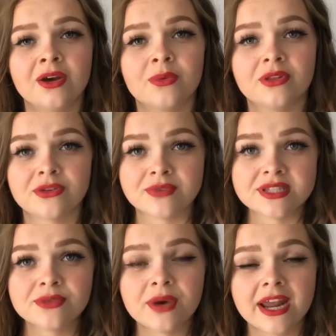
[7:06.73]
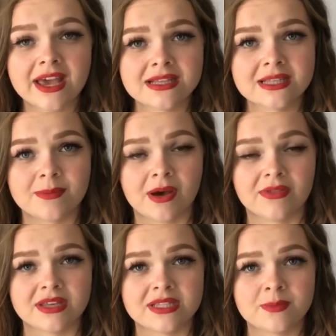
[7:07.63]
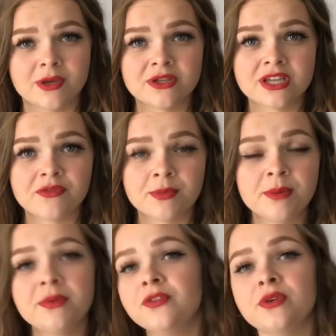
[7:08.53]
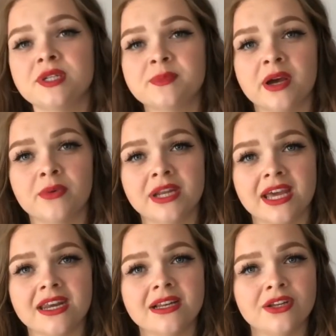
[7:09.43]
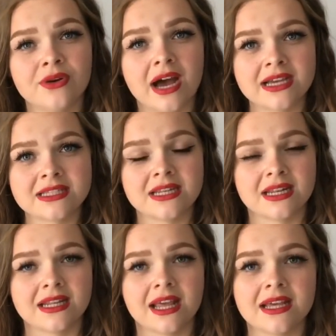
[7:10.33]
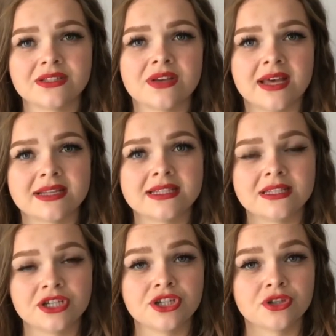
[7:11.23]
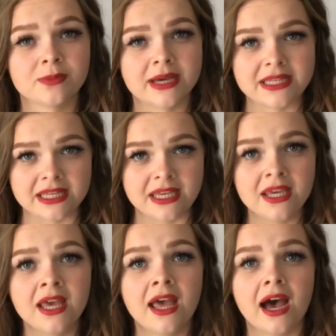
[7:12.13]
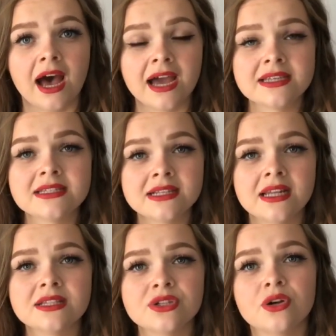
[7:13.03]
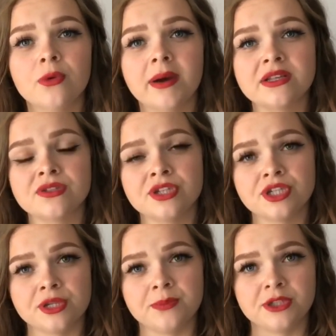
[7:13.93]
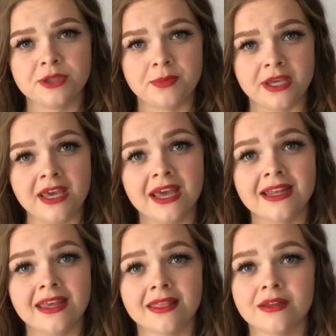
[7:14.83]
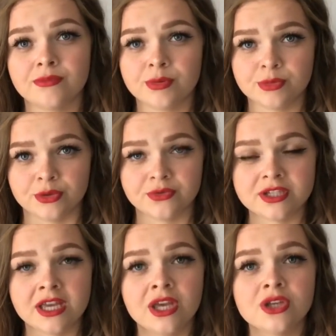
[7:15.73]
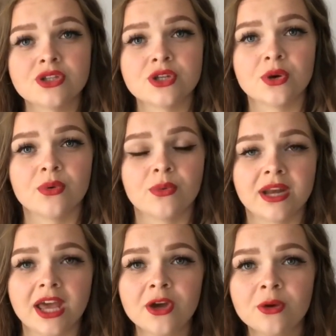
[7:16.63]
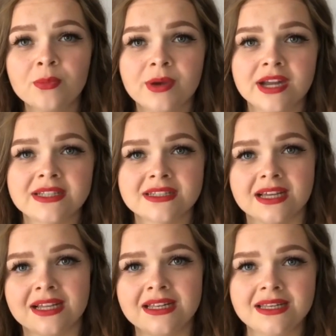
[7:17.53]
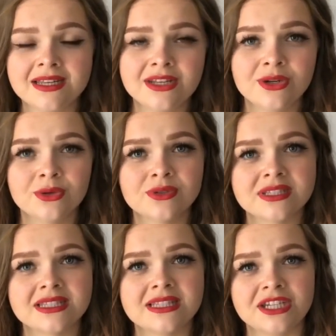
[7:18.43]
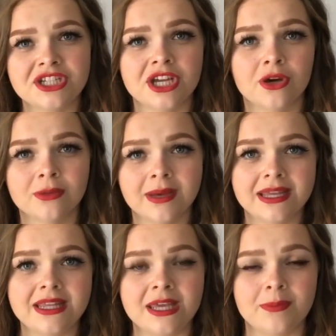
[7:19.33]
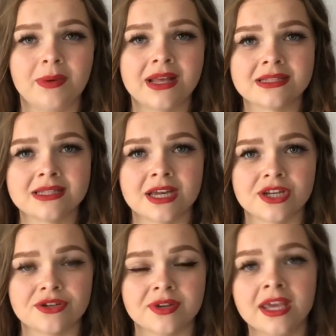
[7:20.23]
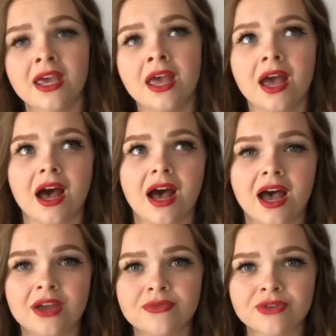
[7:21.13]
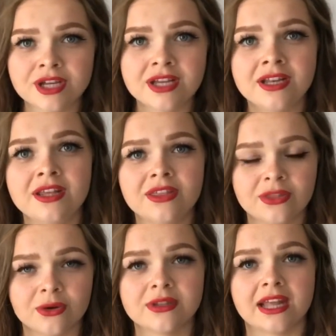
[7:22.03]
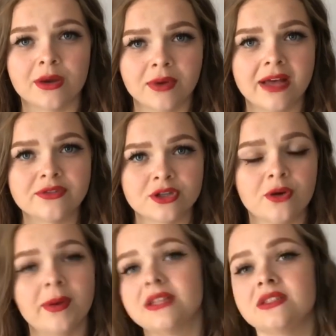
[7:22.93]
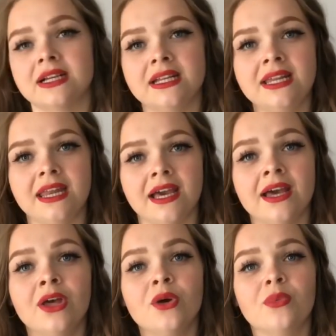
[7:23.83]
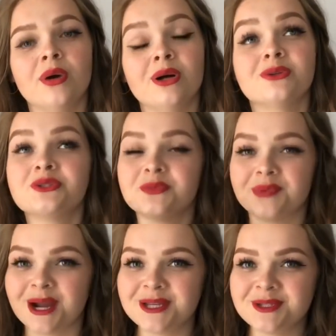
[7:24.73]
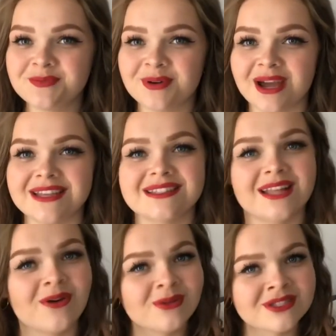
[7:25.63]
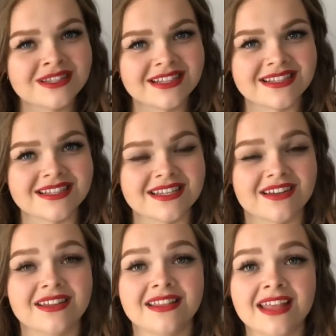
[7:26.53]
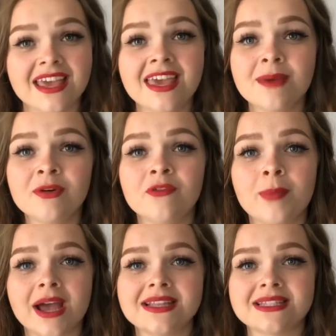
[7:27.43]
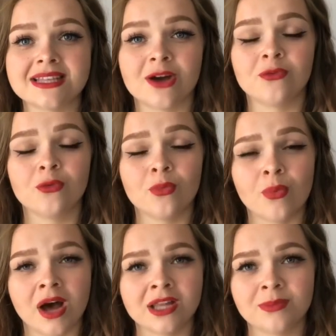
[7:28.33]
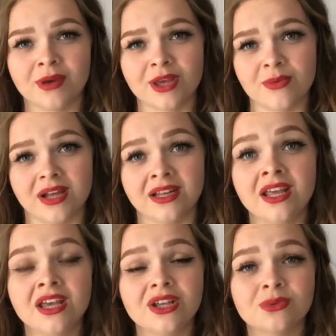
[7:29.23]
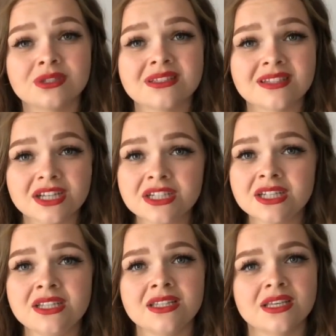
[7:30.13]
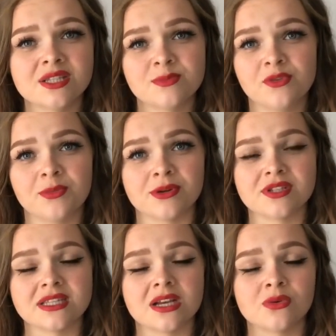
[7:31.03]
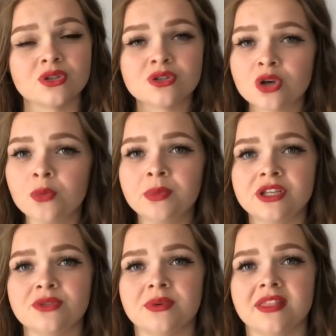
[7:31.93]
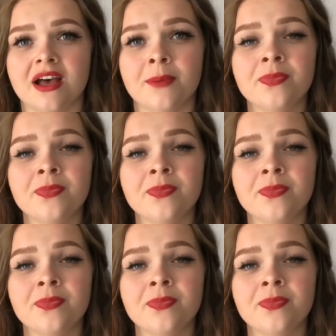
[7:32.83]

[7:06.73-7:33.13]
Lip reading: Well, the reason why I ask about it is because I remember a few years back when I had a little accident and I had to have stitches on my knee, I still had to go back to the GP and get them removed. So when I compared a little stitching on my knee plus surgery, I really thought that I would have to go back to the clinic. Well, surprise, surprise, that wasn't necessarily. They came off by itself one by one. It was such an easy and smooth process. I was so pleased with that.